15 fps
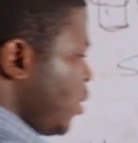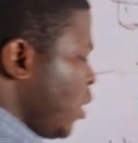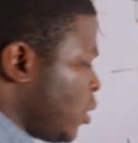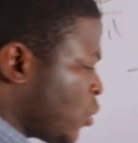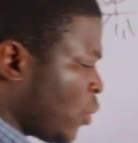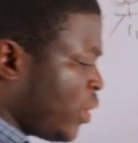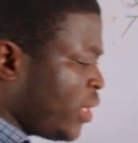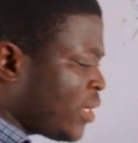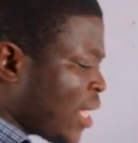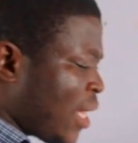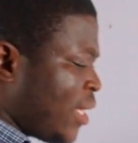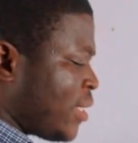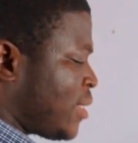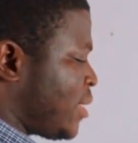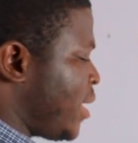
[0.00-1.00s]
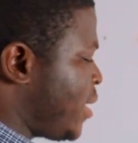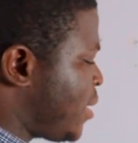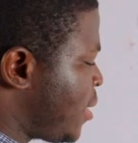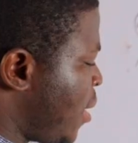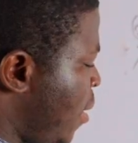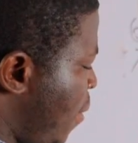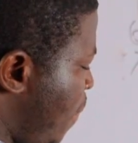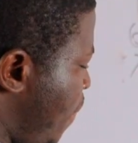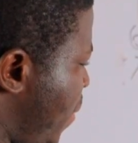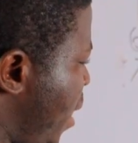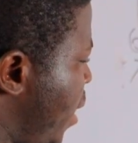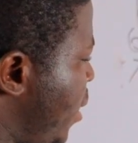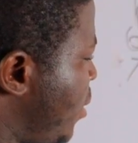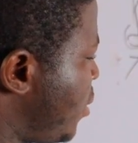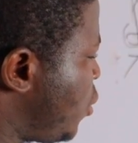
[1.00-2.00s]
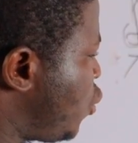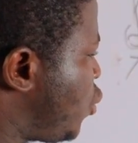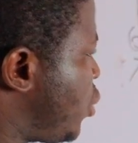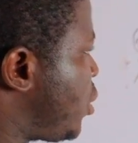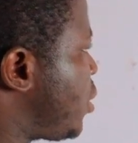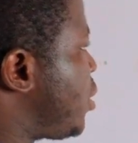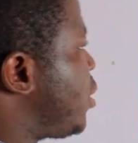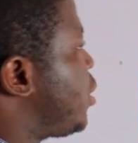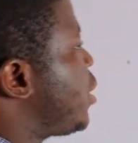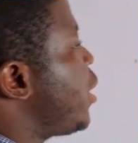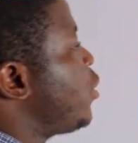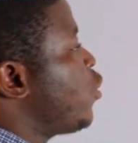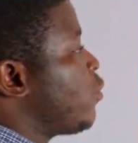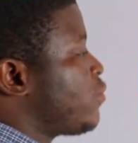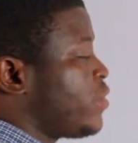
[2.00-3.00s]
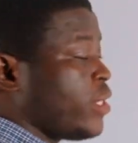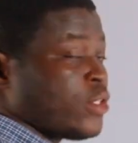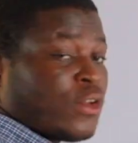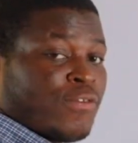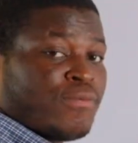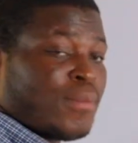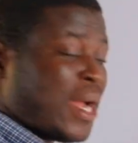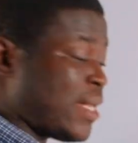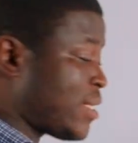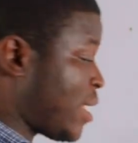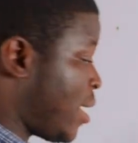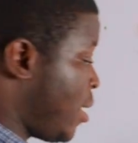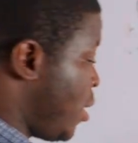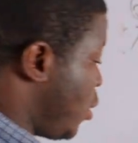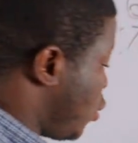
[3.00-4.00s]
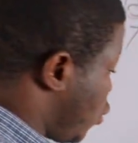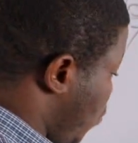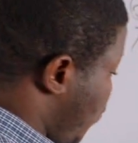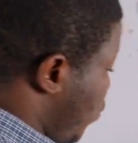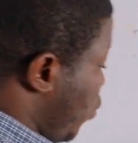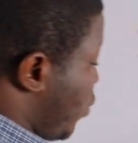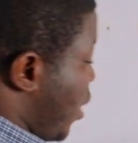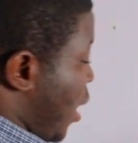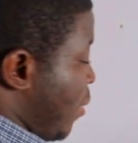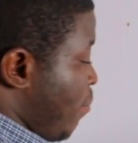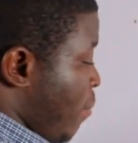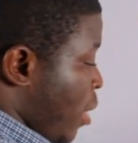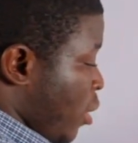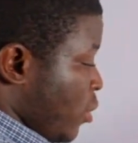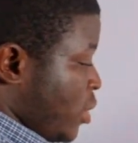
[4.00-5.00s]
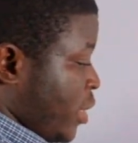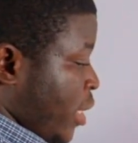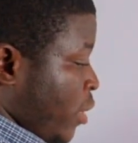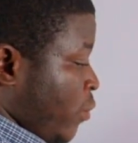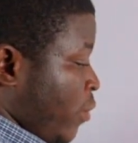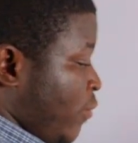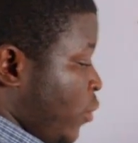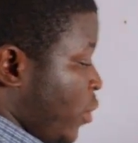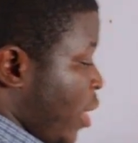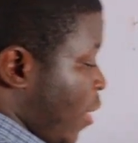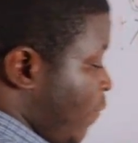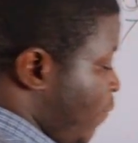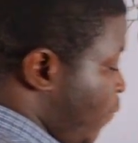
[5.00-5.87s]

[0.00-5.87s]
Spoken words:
So these are the 6 main change of state of matter. So we looked at melting, we looked at